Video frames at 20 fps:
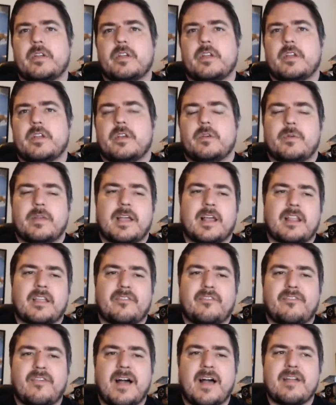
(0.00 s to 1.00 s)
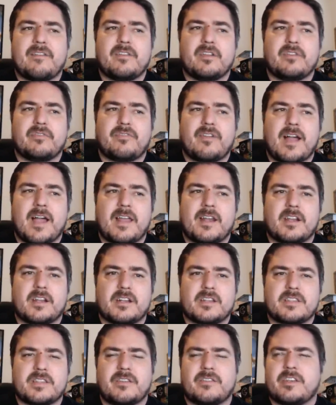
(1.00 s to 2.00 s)
we got like 5 new fighters,
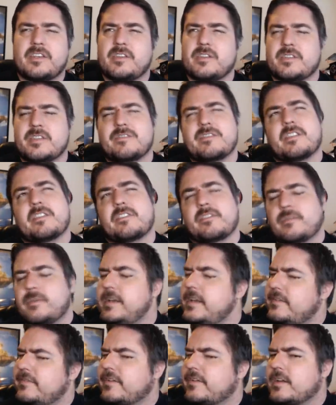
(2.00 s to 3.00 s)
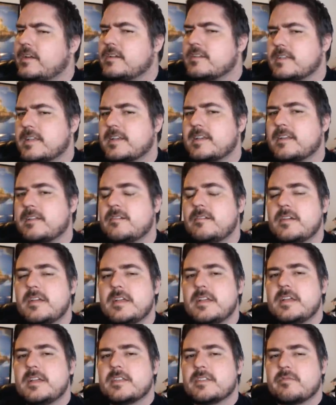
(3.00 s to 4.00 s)
72, 73 fighters right now.
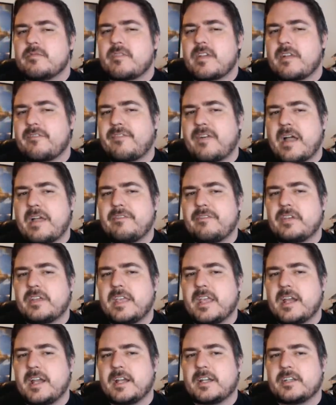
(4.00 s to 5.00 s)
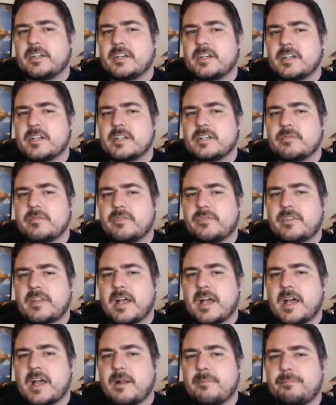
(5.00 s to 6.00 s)
So we've got 5 new characters. We've
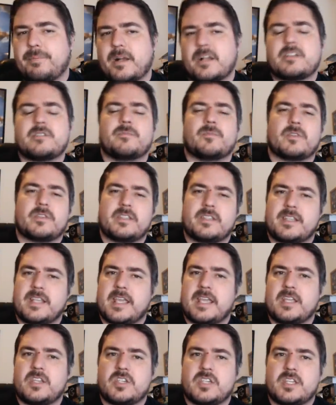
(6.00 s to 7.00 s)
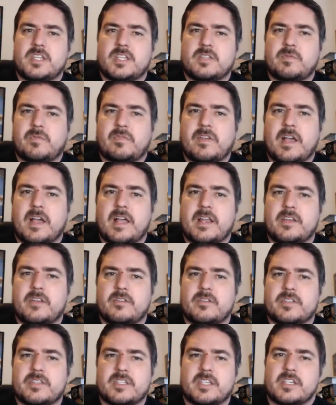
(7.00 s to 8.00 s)
got a bunch more stages. We've got new
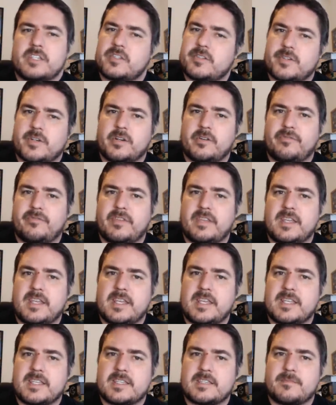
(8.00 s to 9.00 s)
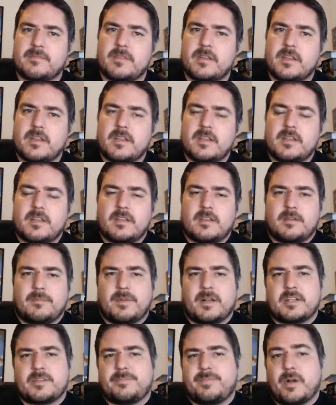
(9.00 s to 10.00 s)
assist trophies and a
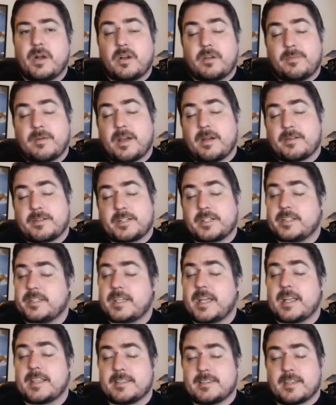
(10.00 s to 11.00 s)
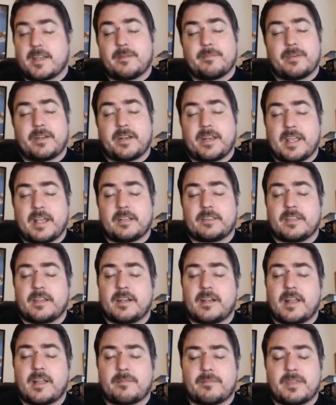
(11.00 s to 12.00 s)
bunch of Pokemon, which excites somebody out there,
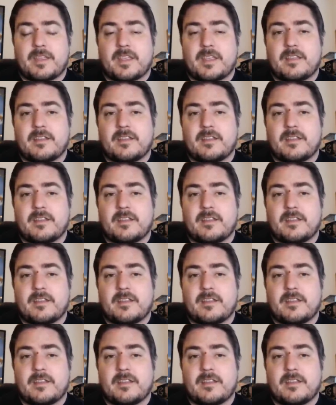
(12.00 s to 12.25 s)
not me.